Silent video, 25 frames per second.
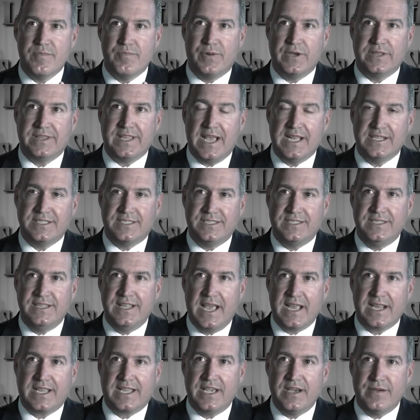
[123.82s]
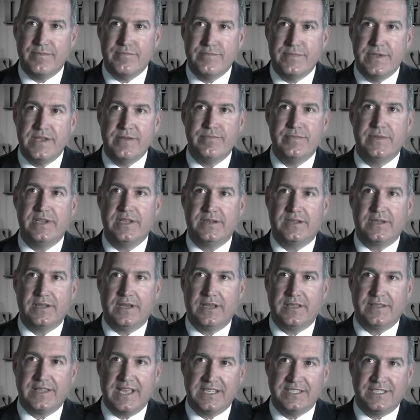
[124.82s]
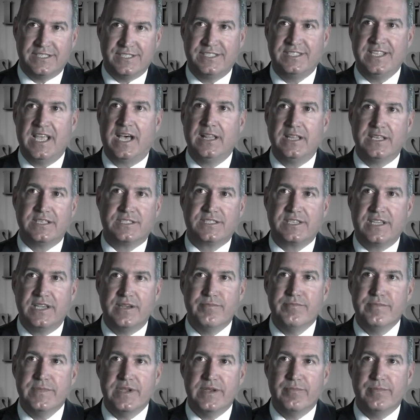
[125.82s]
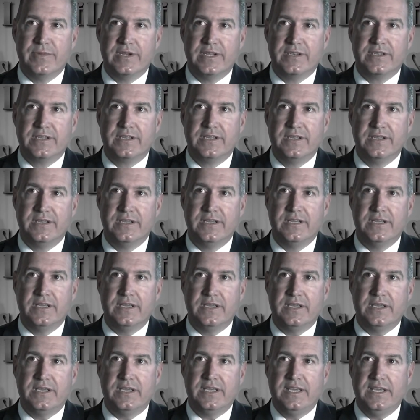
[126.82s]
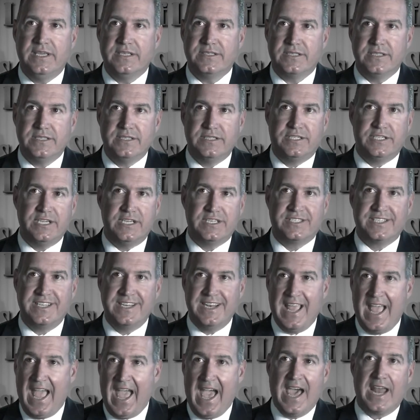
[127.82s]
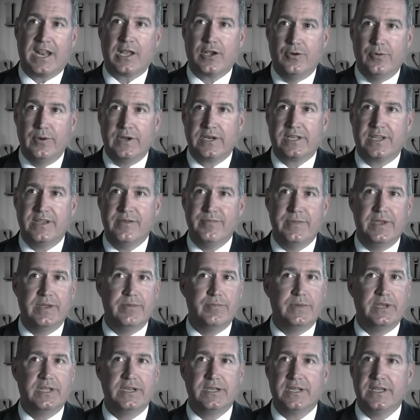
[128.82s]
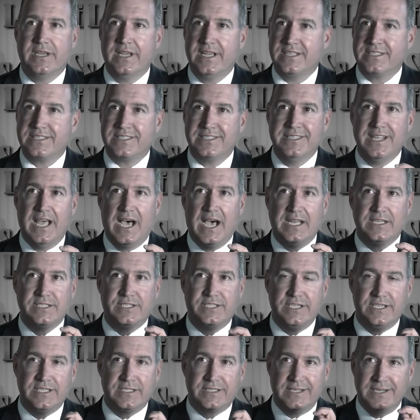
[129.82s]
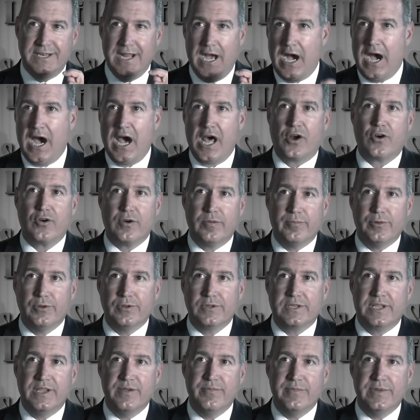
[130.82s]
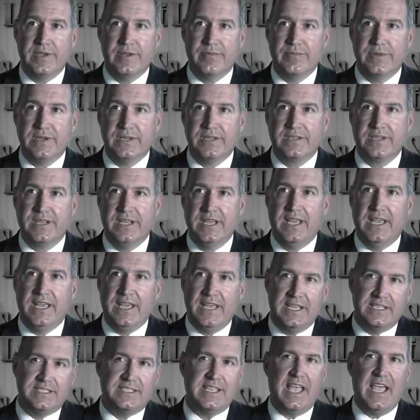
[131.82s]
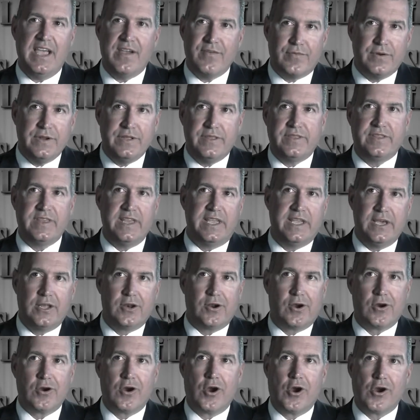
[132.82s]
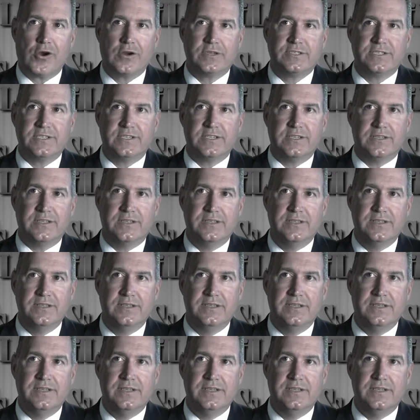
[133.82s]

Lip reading: But that commitment, that zealous commitment, isn't just an adequate commitment. It's not just an honorable commitment. It's everything in our arsenal.